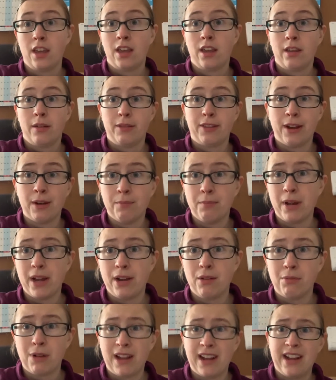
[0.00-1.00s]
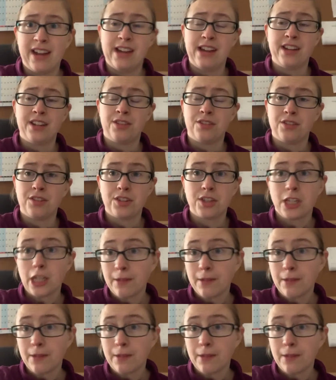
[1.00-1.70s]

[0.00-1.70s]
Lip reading: dumbbell plans,